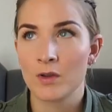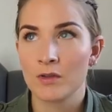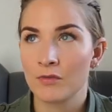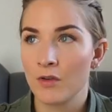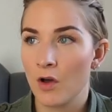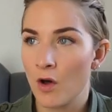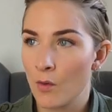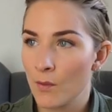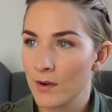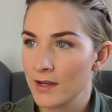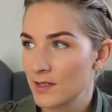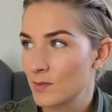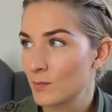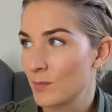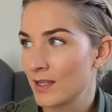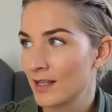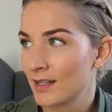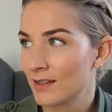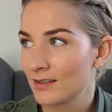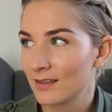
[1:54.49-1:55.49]
We've always
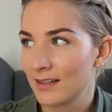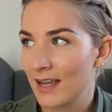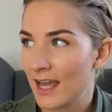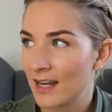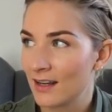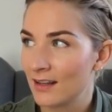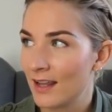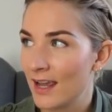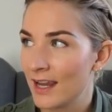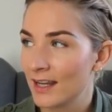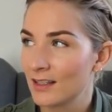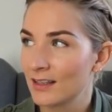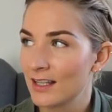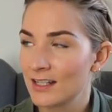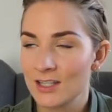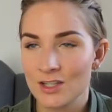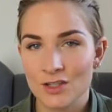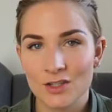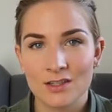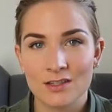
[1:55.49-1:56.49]
been kind of like,
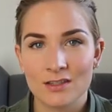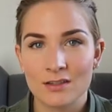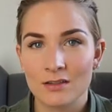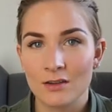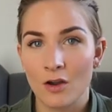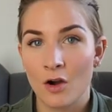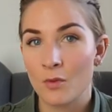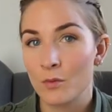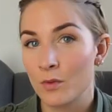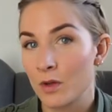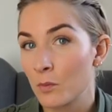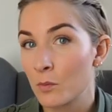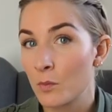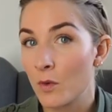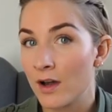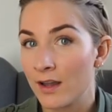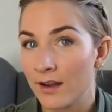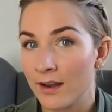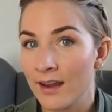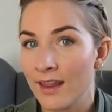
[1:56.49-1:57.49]
let's just start with
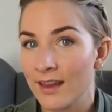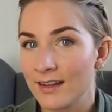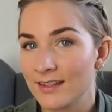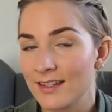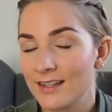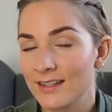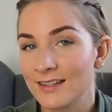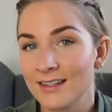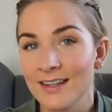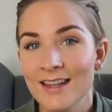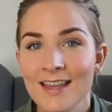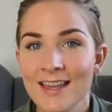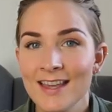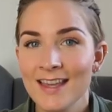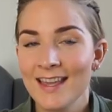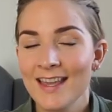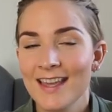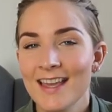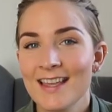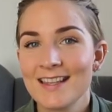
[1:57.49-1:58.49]
one and then
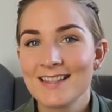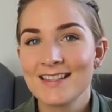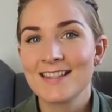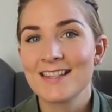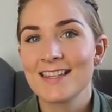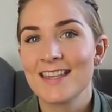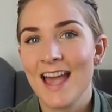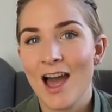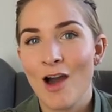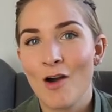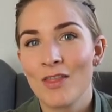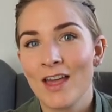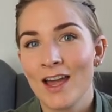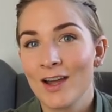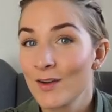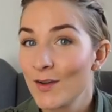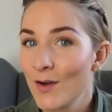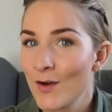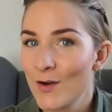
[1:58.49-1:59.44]
see how that